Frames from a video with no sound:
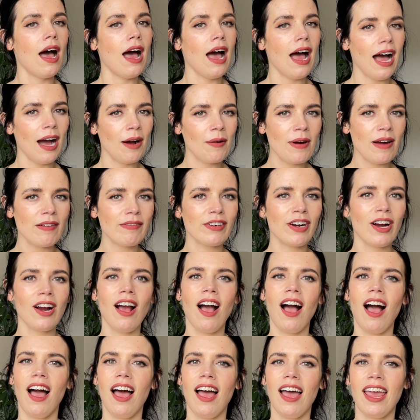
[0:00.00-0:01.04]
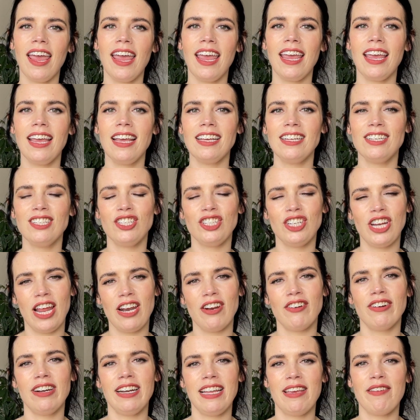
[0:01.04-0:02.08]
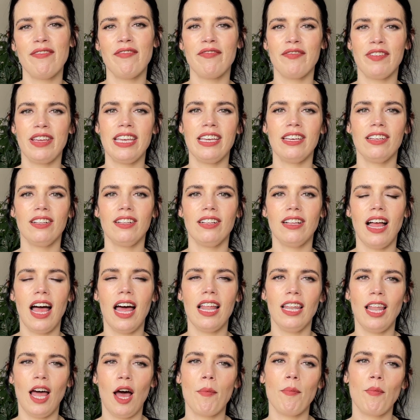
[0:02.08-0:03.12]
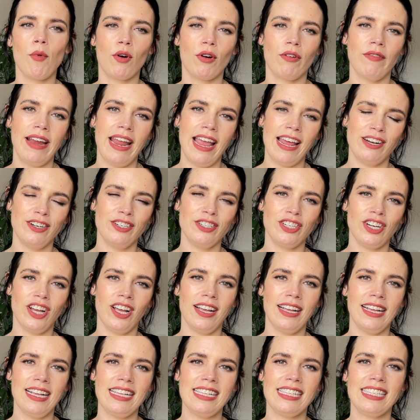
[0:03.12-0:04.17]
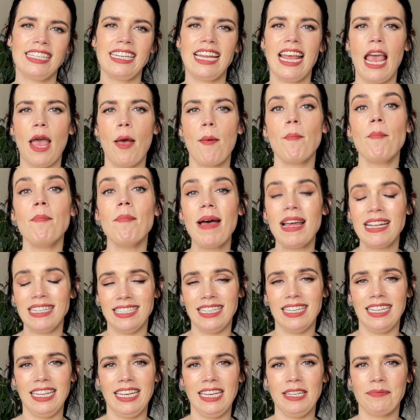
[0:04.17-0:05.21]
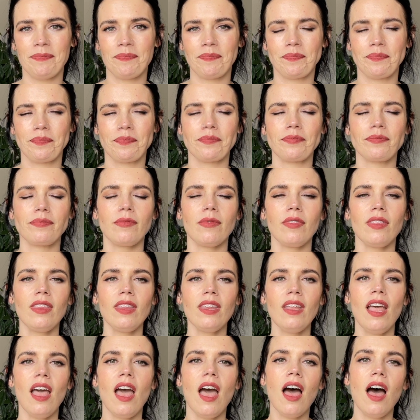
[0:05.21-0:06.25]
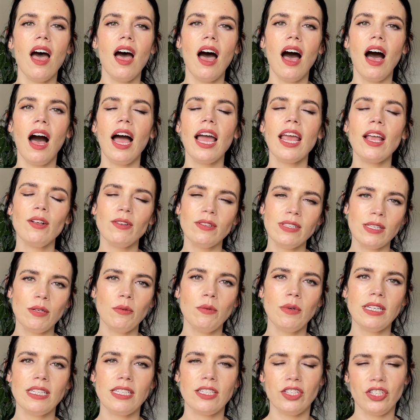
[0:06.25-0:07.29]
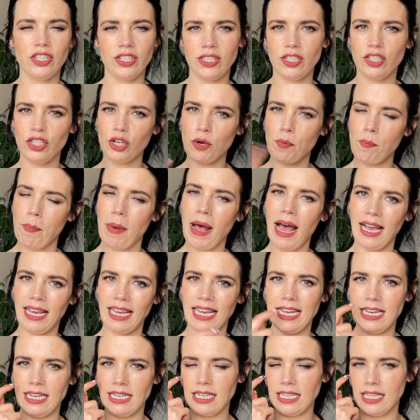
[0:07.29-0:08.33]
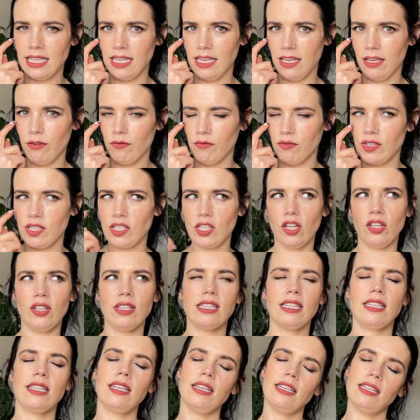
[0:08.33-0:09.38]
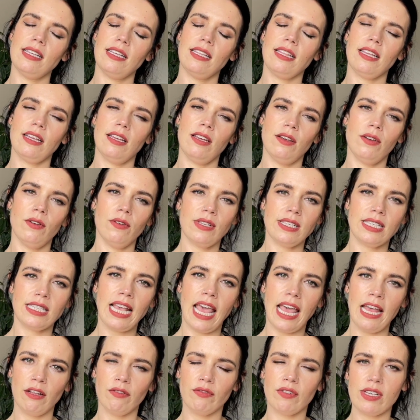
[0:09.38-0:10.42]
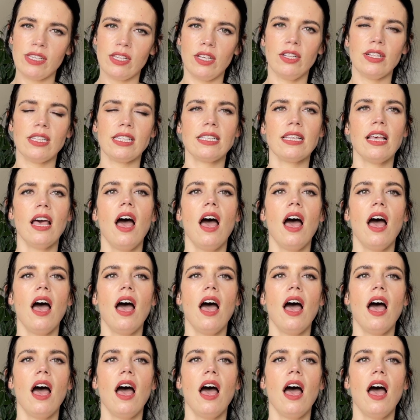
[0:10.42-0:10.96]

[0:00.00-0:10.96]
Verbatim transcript: However, I generally feel a lot more re-energized mentally. I also want to just jump back into the results, the, the scale results.